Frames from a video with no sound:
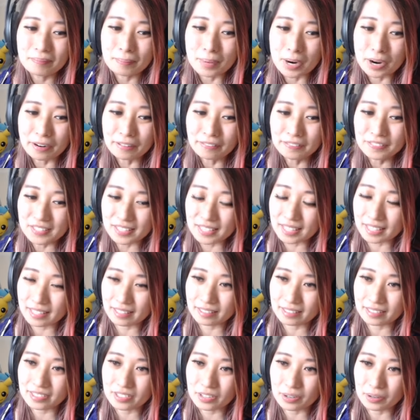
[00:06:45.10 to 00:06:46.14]
Marf
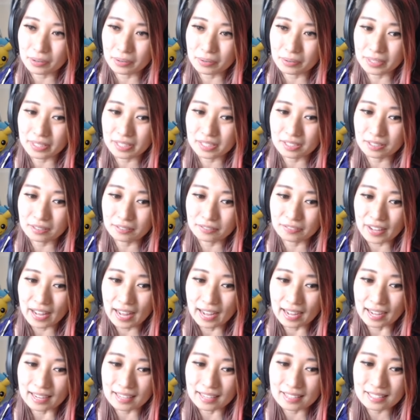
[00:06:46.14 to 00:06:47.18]
says you're going too
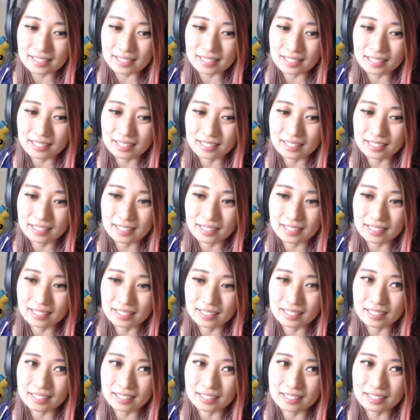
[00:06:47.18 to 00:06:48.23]
fast. We could just
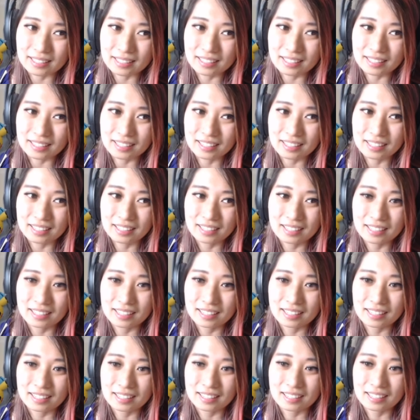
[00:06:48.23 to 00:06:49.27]
take the beginning
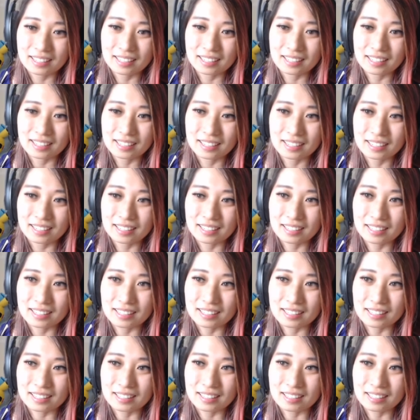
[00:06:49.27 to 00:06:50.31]
gem count you had.
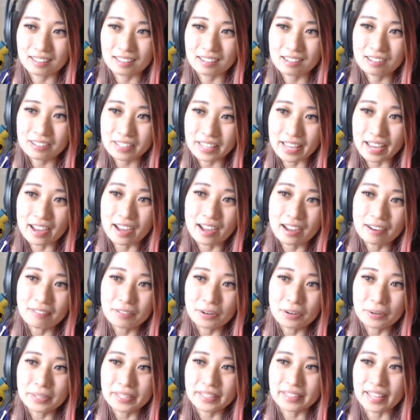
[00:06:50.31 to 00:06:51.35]
Oh yeah, I
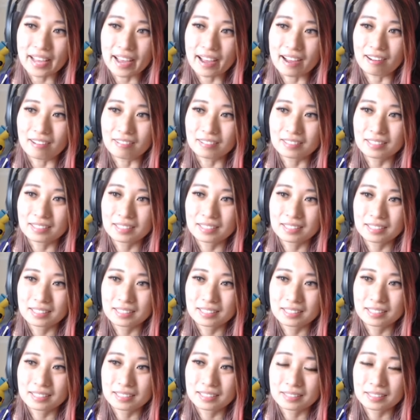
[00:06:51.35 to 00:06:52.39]
wrote it down.
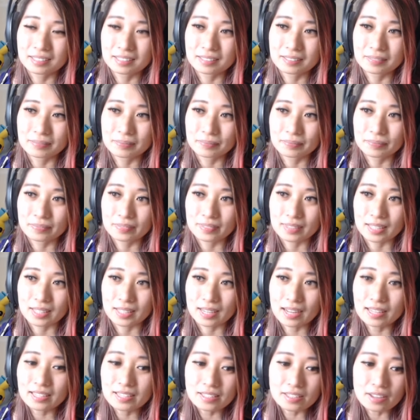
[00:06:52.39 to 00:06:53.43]
Yeah, come on,
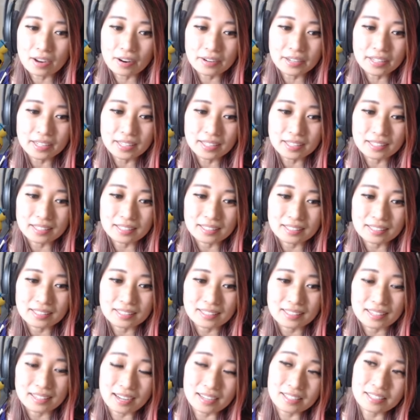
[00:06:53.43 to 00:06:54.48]
dude. I Basic started, math.
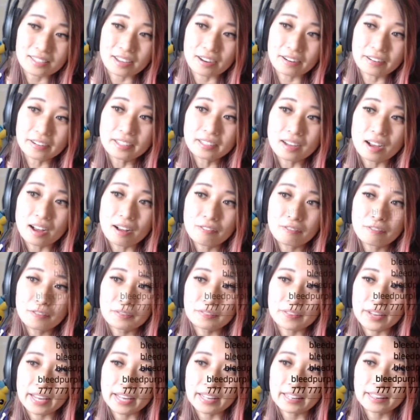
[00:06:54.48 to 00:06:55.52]
I started off
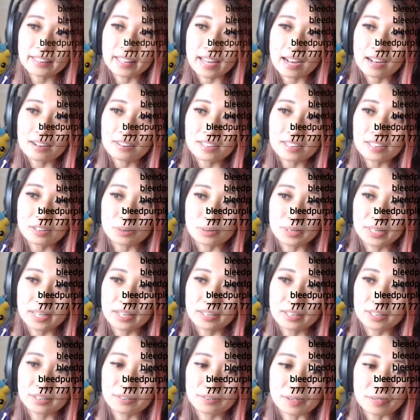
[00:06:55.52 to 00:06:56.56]
with eight thousand three
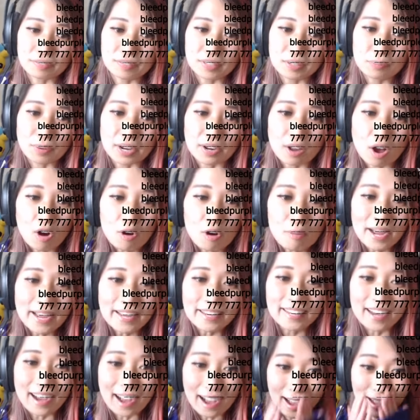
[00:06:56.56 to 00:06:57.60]
hundred fifty-one.
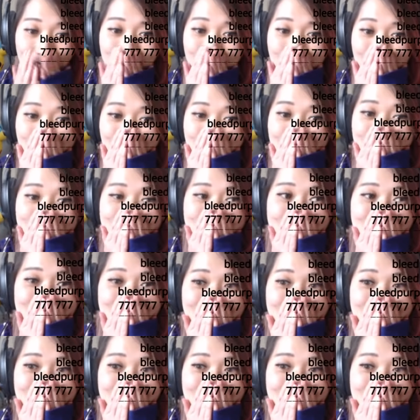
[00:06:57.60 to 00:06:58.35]
Oh my gosh!